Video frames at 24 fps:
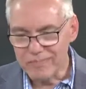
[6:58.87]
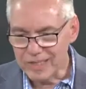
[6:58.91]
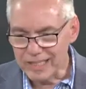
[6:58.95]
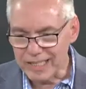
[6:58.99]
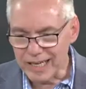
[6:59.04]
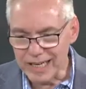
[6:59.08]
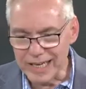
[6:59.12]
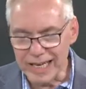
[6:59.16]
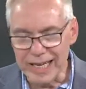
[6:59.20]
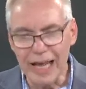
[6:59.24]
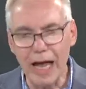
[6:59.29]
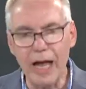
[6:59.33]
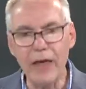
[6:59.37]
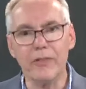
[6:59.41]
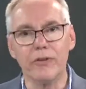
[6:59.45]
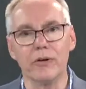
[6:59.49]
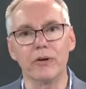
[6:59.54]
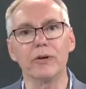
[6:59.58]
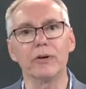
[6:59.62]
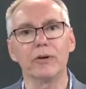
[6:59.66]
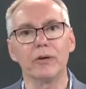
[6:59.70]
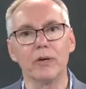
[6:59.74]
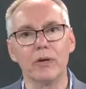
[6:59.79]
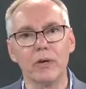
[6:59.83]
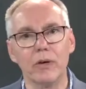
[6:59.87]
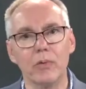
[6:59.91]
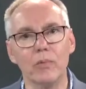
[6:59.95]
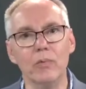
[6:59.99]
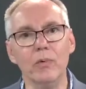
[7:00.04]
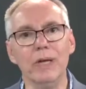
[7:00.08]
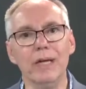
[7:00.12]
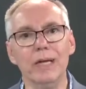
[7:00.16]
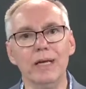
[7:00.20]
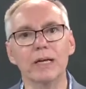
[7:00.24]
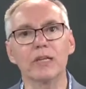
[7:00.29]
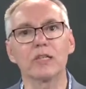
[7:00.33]
Together,
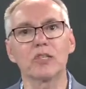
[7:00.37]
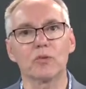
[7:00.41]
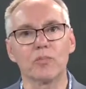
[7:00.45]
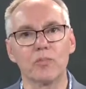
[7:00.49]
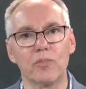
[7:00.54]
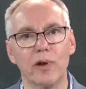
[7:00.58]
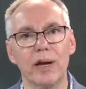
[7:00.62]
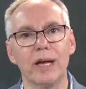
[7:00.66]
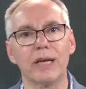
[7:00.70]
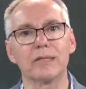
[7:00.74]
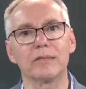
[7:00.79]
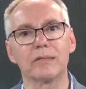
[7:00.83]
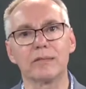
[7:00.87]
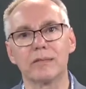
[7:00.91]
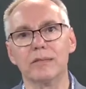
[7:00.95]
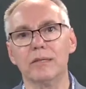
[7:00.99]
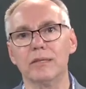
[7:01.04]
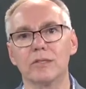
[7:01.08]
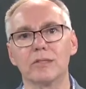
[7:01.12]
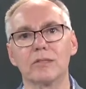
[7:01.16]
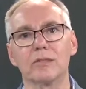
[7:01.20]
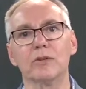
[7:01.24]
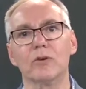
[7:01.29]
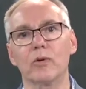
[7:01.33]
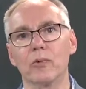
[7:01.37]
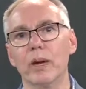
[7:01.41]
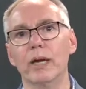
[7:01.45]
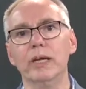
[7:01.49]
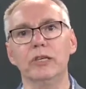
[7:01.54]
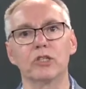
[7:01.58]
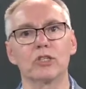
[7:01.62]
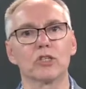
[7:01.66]
we express this great